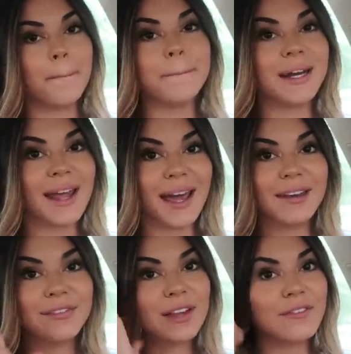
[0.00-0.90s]

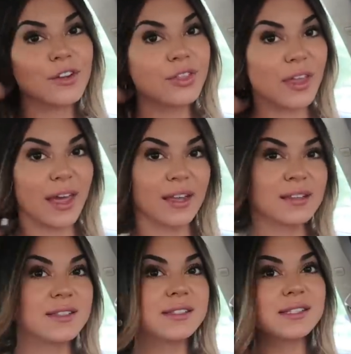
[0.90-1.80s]
Banana flavored
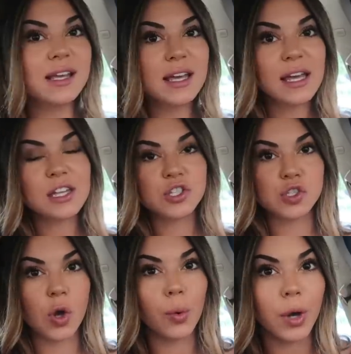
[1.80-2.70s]
things is
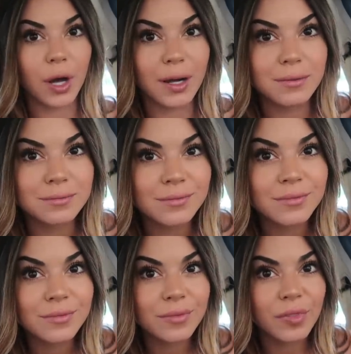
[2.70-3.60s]
so good.
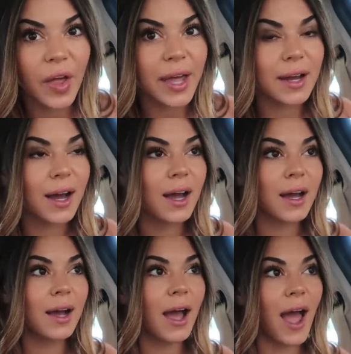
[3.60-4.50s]
Like,
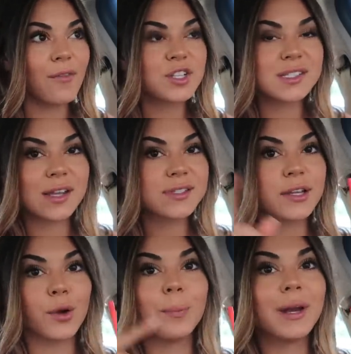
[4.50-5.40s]
ever since I was
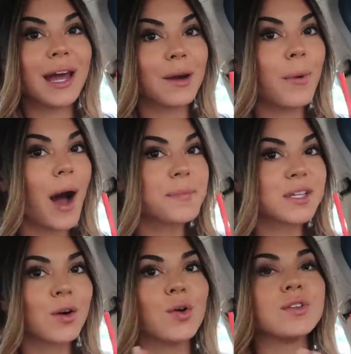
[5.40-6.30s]
little, banana
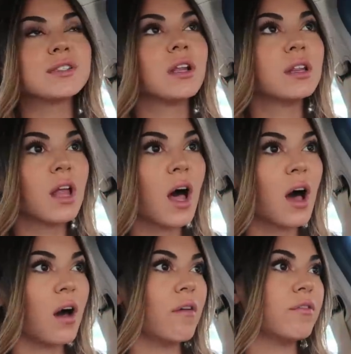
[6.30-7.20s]
popsicles,
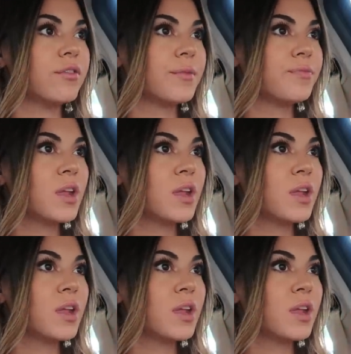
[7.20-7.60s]
love.